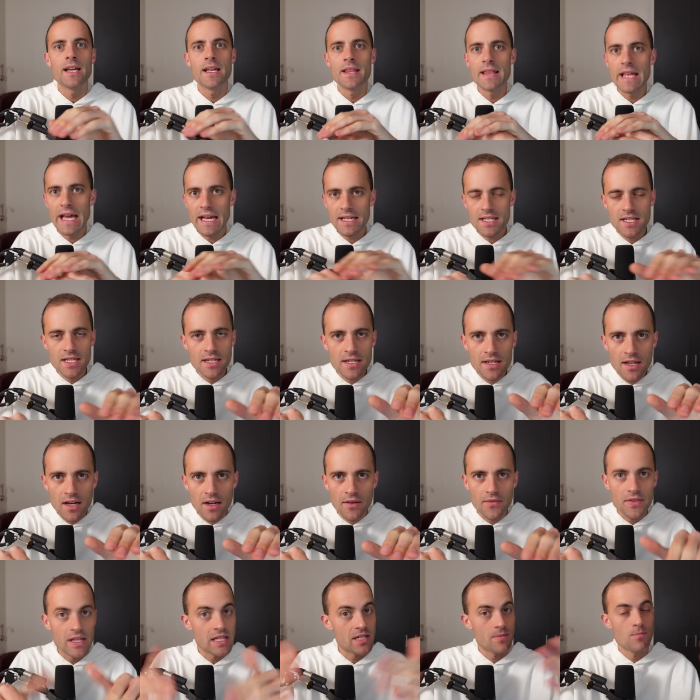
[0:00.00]
And that's
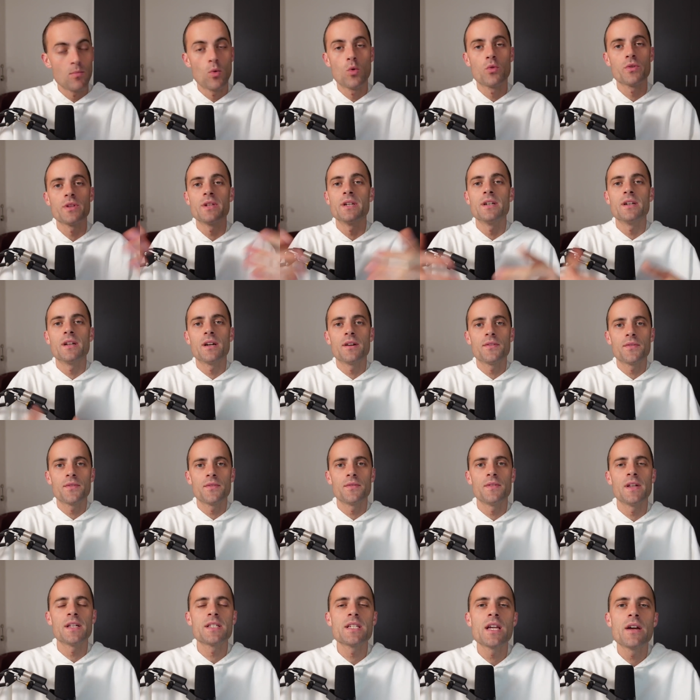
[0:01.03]
enough. That's more than
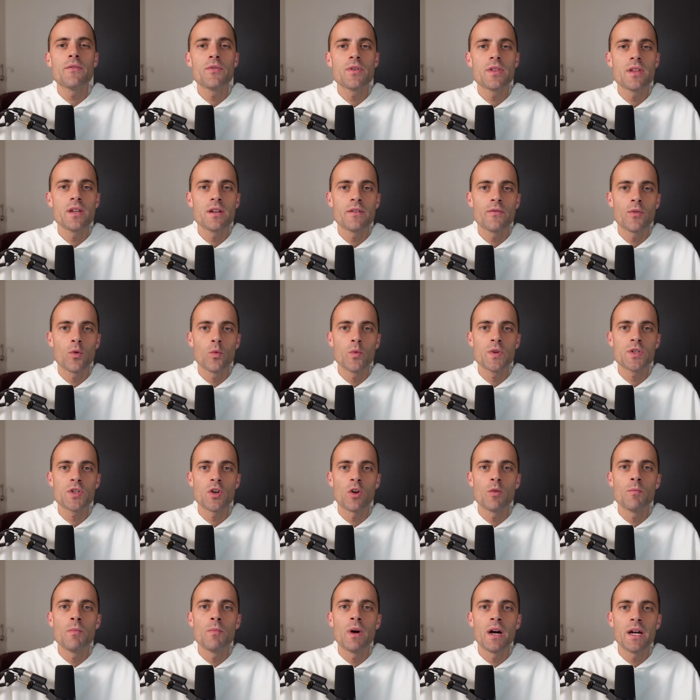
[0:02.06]
enough. That's everything for
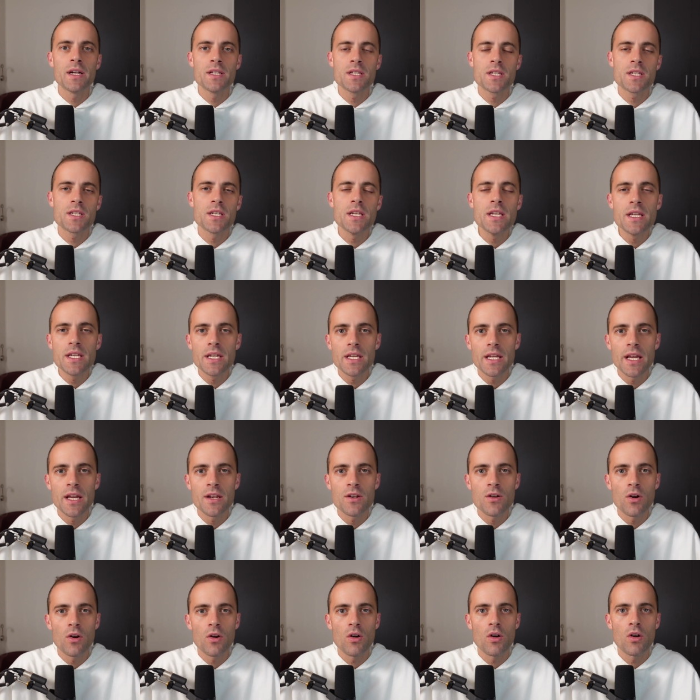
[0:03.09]
which our minds seek
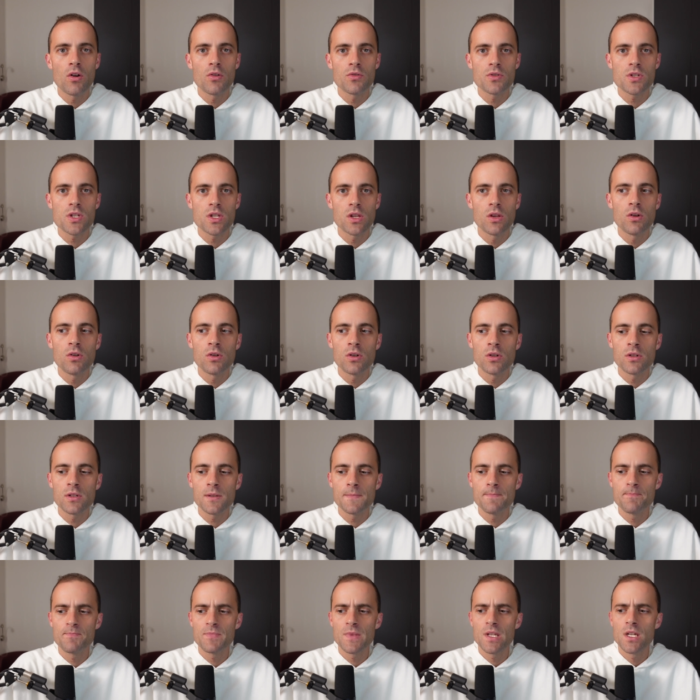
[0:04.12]
and our hearts
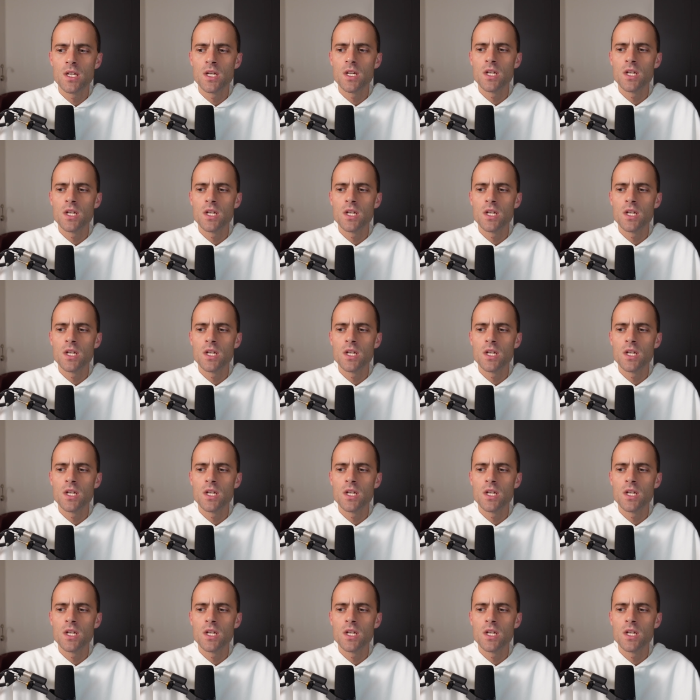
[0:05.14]
long.